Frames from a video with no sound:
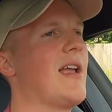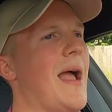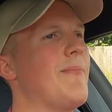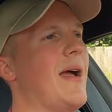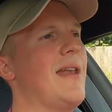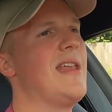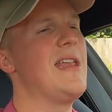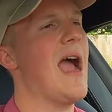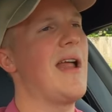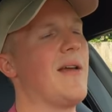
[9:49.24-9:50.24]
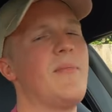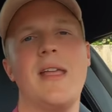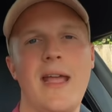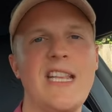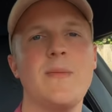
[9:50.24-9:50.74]
campanile.
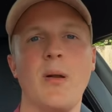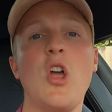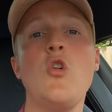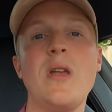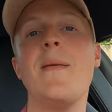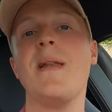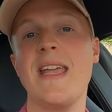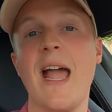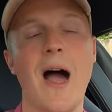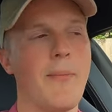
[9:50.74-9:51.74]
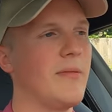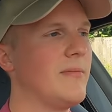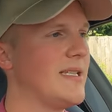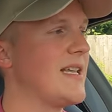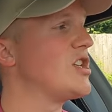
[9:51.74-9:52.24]
It's blue Ghibli Cup,
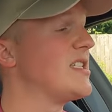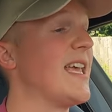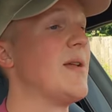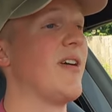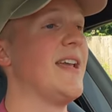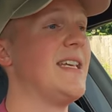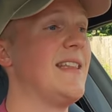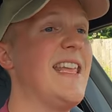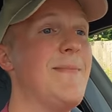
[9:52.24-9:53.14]
essentially celebrating the